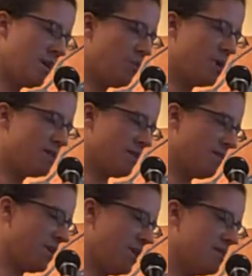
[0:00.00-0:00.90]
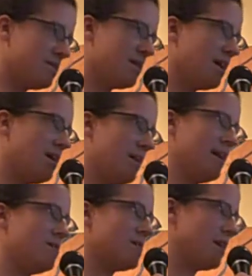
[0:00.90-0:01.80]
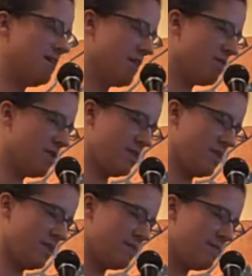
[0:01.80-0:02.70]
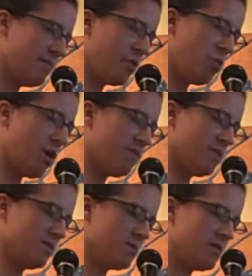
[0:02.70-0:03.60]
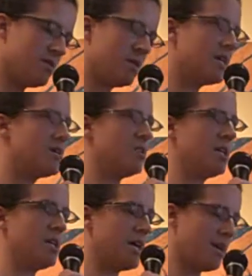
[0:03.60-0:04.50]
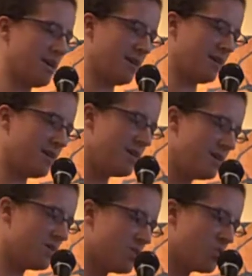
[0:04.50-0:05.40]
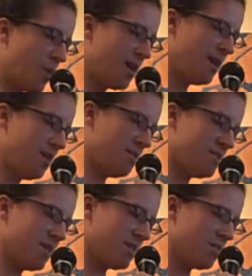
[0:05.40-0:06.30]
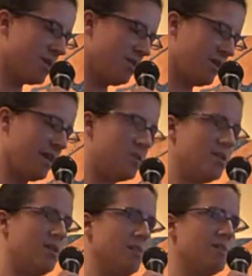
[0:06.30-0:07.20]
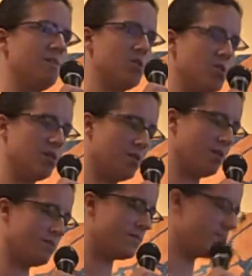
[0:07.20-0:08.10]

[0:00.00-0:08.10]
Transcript: At once I felt inside and outside of everything, the waffles, the kitchen clanging, the sweaty insect-riddled ancientness of the jungle.